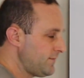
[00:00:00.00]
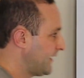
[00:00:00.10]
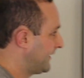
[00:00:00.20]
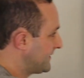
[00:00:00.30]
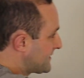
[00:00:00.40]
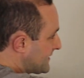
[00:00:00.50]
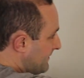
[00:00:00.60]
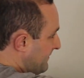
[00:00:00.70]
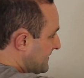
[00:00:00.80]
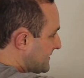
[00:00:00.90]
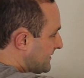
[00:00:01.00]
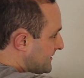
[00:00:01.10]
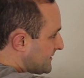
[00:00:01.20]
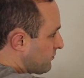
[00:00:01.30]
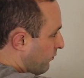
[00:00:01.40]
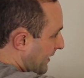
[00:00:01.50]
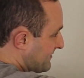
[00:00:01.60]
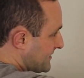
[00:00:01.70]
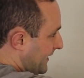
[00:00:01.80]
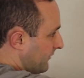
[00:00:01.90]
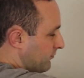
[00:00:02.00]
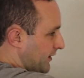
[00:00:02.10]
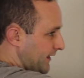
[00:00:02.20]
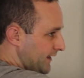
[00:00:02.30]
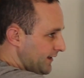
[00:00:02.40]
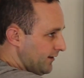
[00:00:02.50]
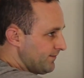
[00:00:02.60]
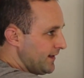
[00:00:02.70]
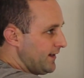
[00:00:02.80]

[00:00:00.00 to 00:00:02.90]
Okay, this is the business's website right here.